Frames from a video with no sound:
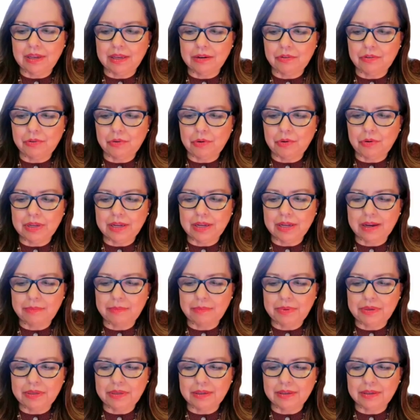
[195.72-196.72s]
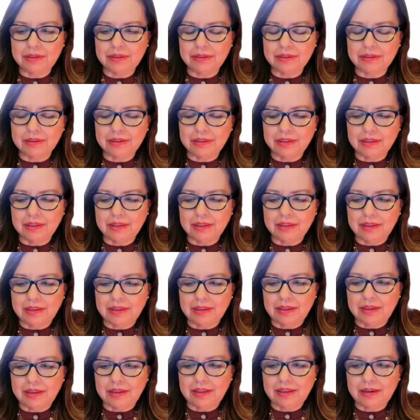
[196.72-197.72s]
growing up in
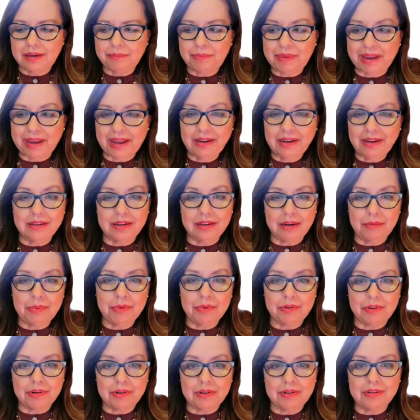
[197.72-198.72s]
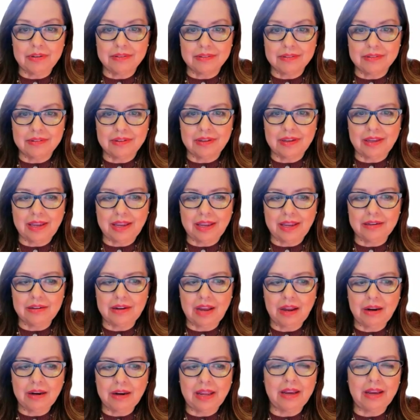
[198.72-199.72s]
a bad neighborhood and
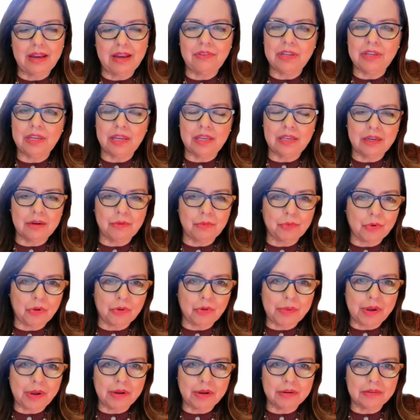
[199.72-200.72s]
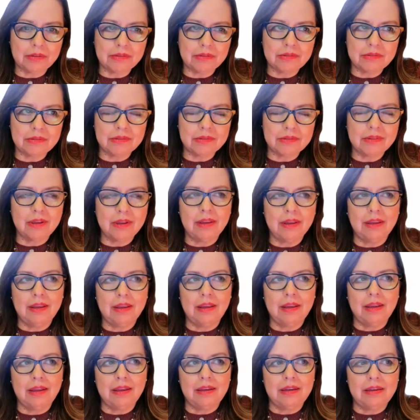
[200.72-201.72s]
not having any role models,
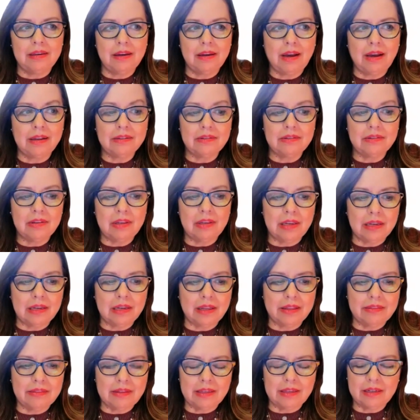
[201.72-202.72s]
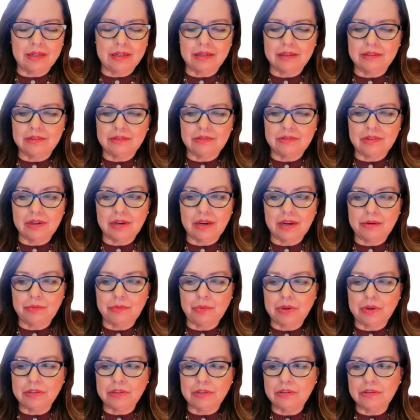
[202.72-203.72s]
not seeing Latinas that I'd
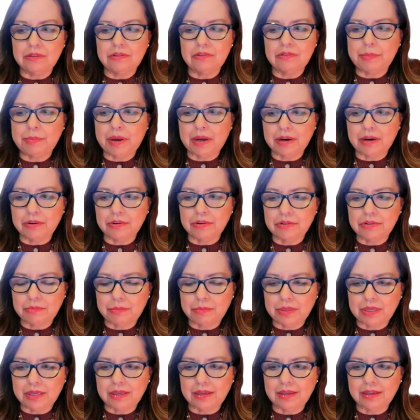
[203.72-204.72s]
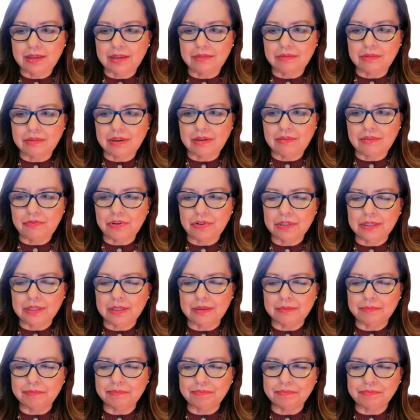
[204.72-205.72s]
want to aspire to be, and
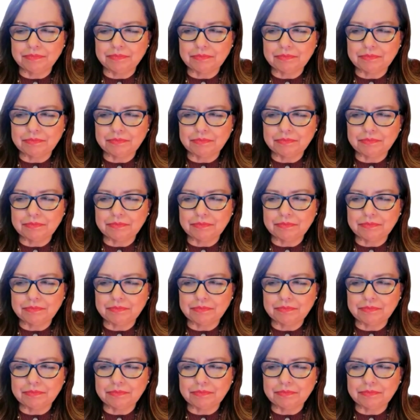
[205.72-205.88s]
feeling